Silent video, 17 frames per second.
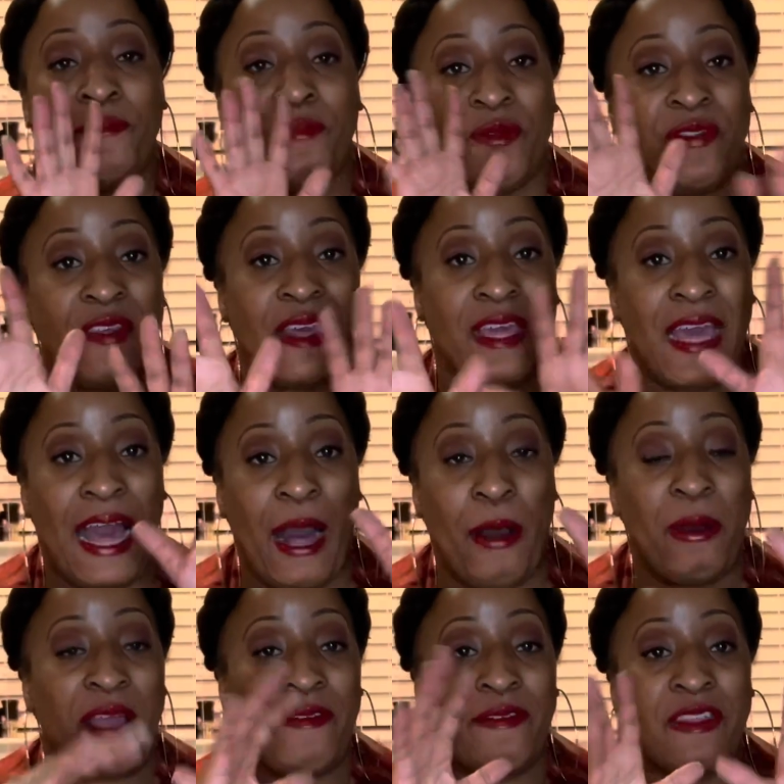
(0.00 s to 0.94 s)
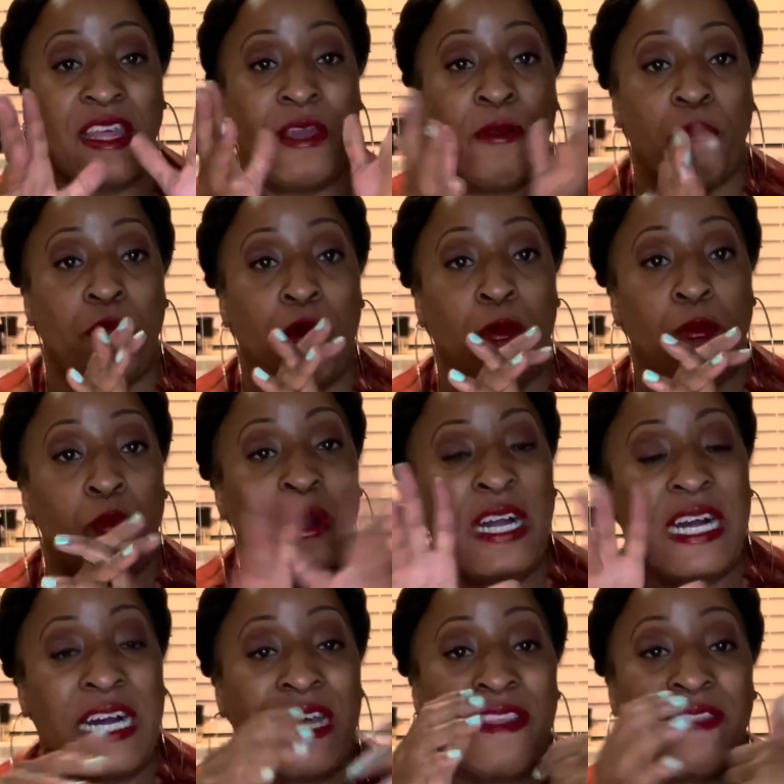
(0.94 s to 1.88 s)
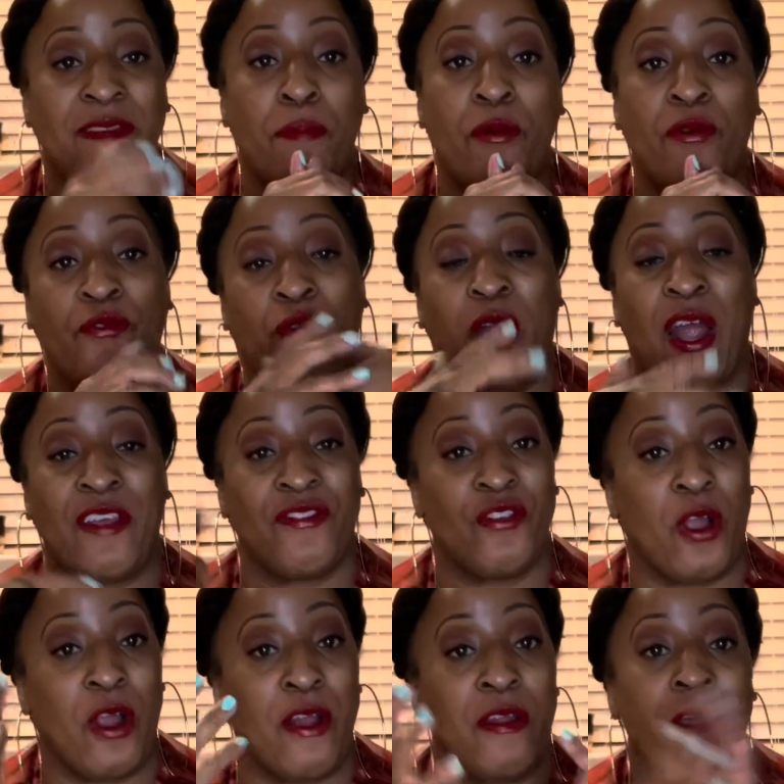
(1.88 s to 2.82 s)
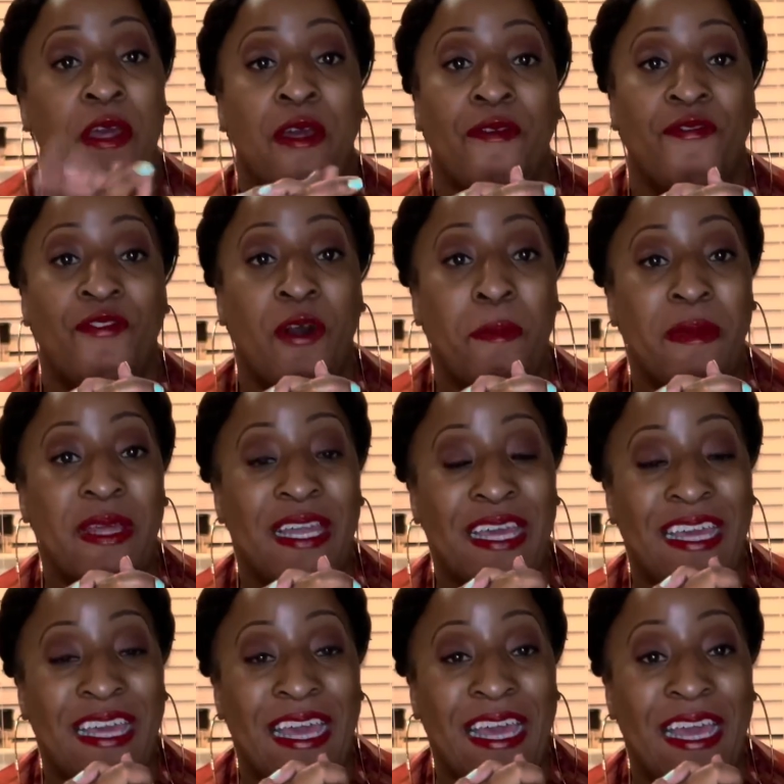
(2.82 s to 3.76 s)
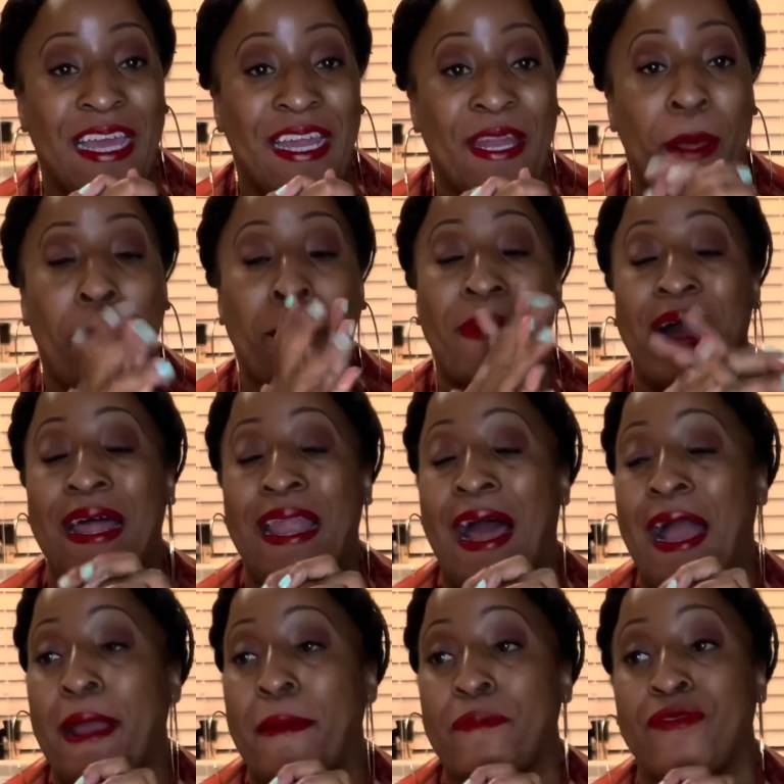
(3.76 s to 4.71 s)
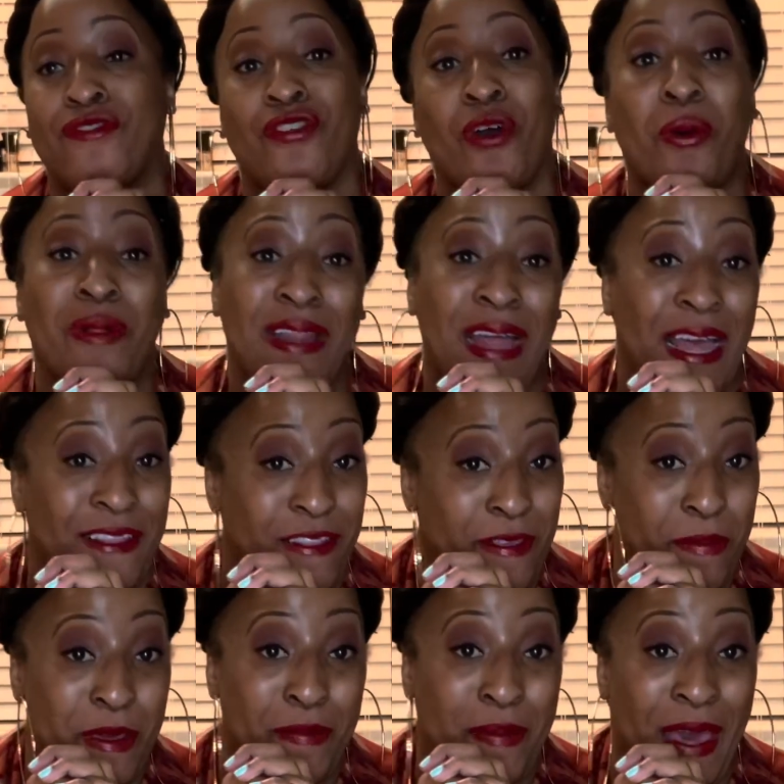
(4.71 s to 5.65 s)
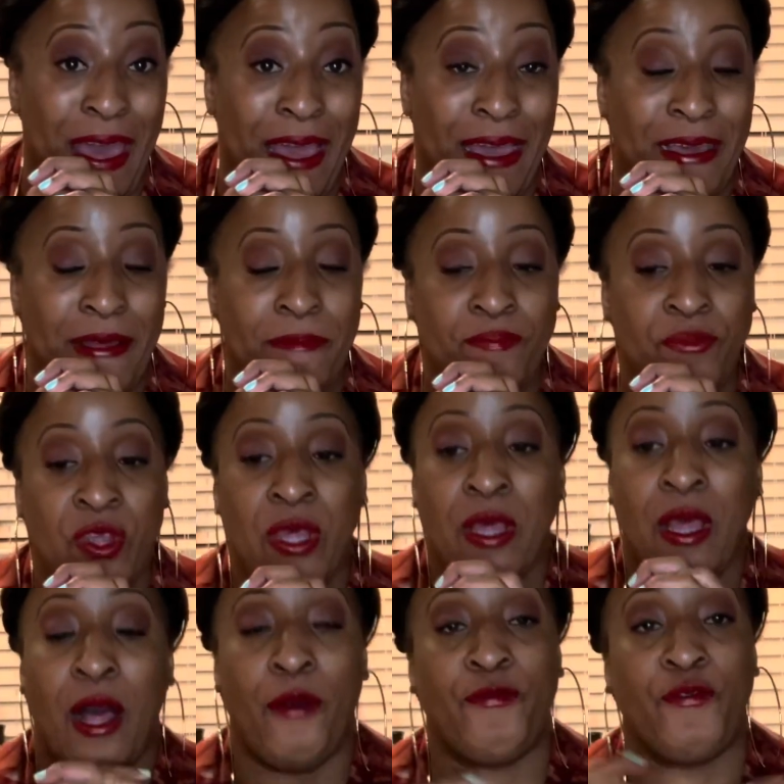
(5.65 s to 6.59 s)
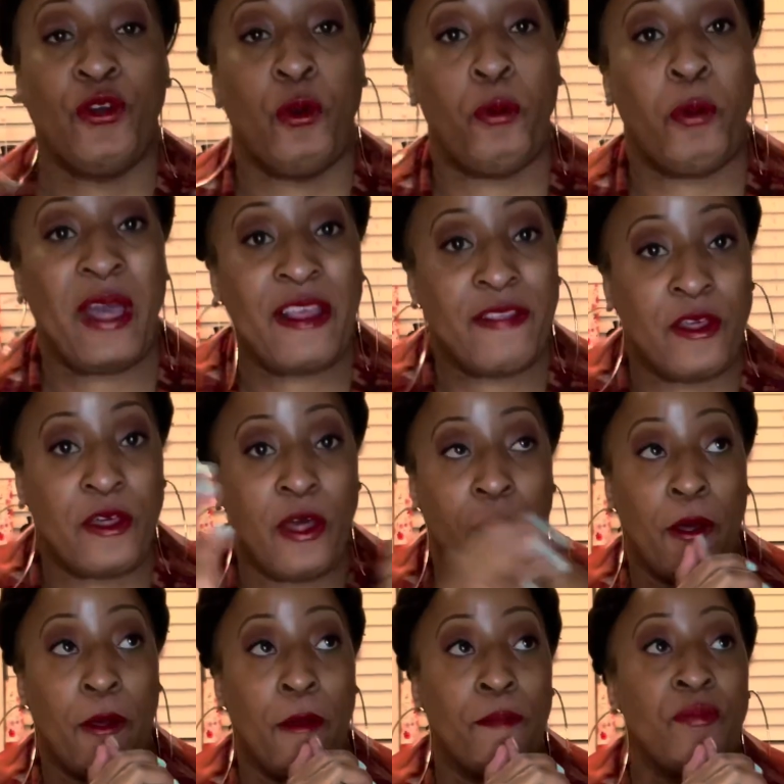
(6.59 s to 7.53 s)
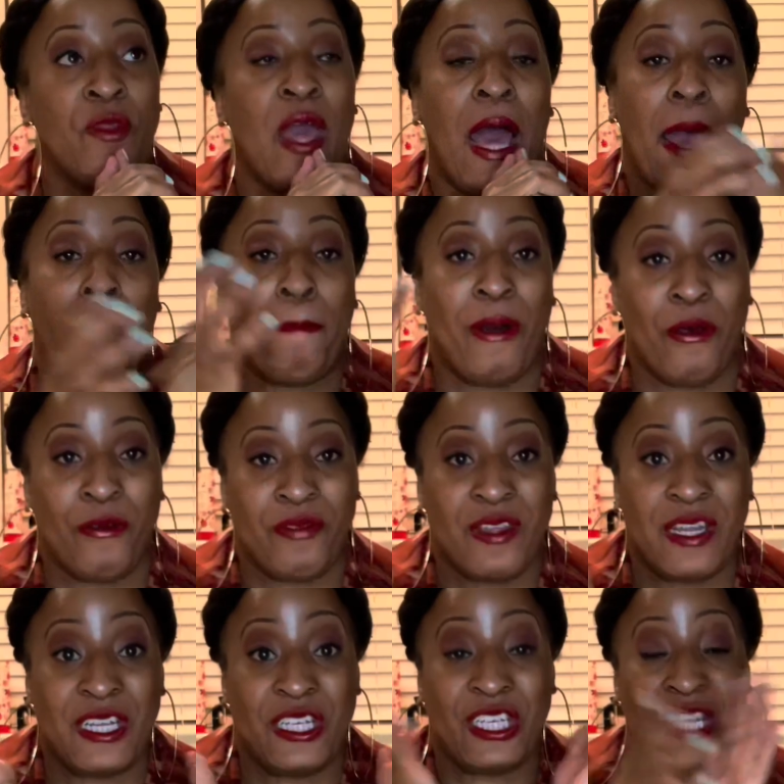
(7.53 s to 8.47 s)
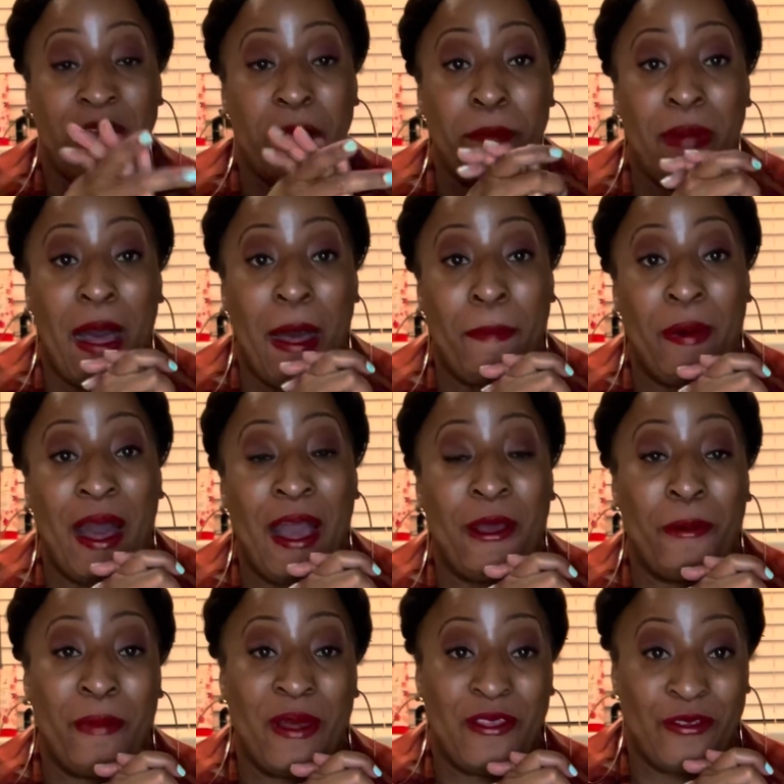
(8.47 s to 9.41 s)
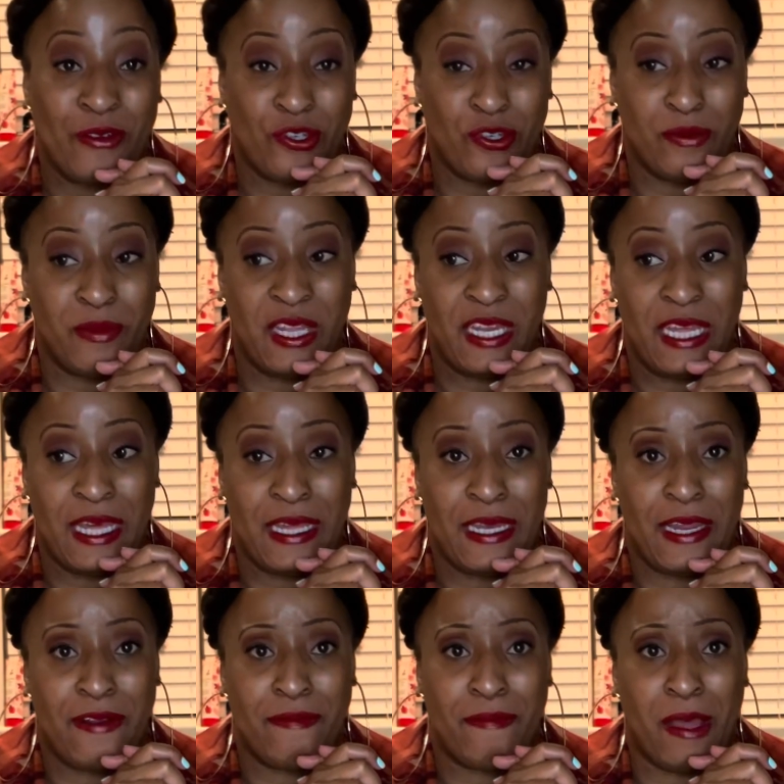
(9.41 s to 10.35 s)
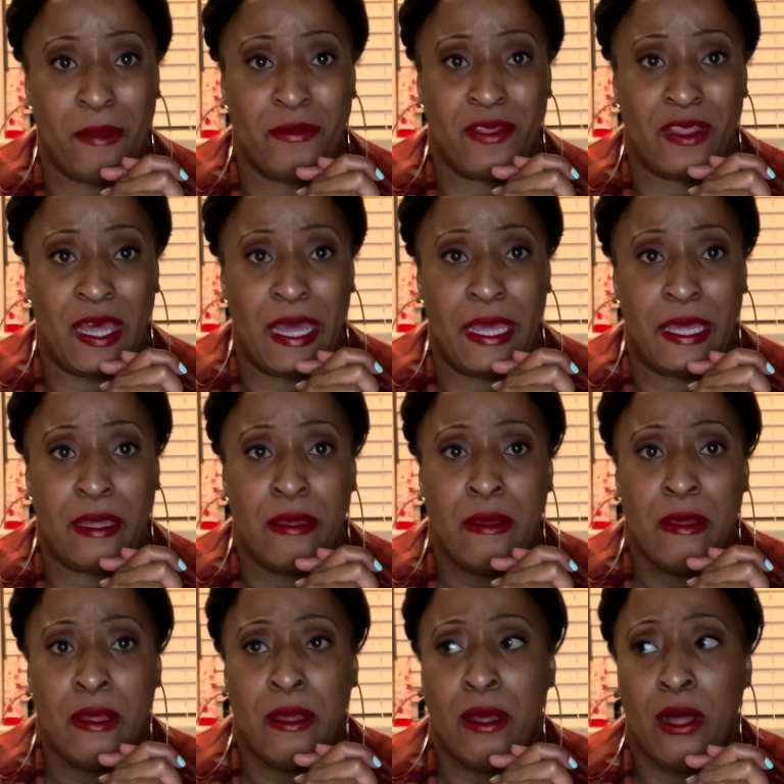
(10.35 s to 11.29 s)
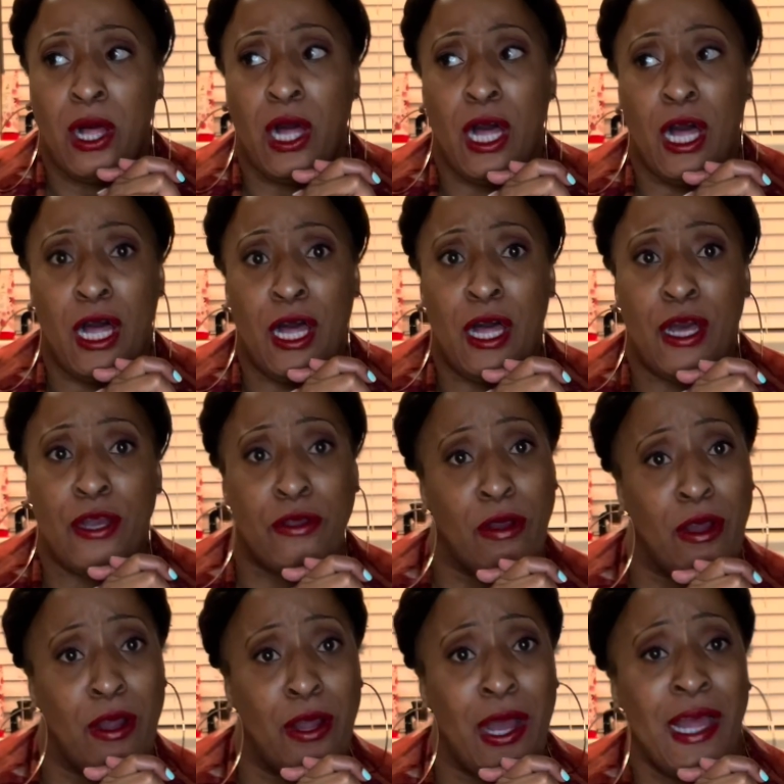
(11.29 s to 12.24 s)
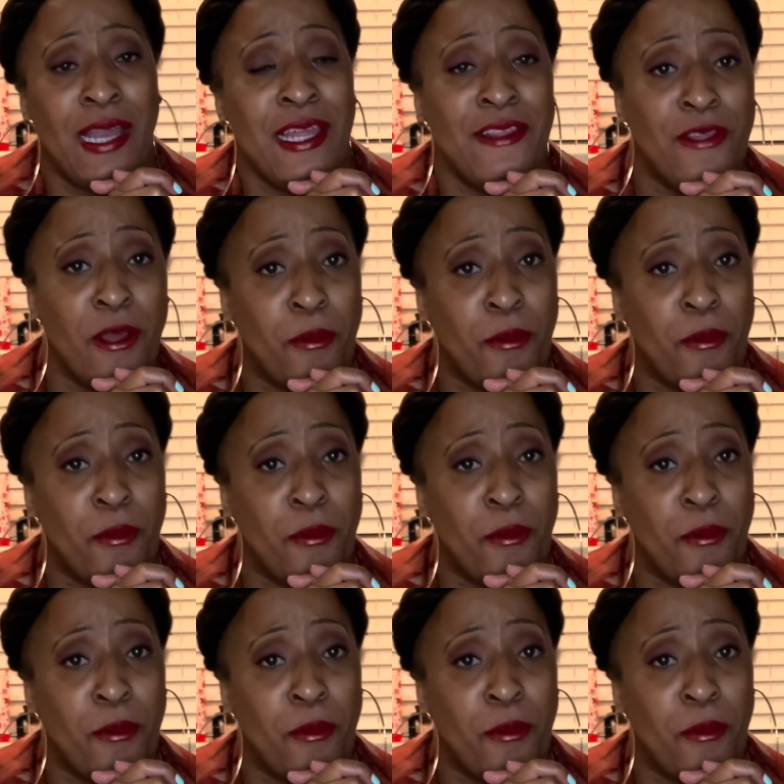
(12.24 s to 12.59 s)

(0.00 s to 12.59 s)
see how everything runs before I start filming again. But I'm so glad to be back. A few weeks ago, I posted a chicken pot pie on my social media, and everybody was like, girl, I need the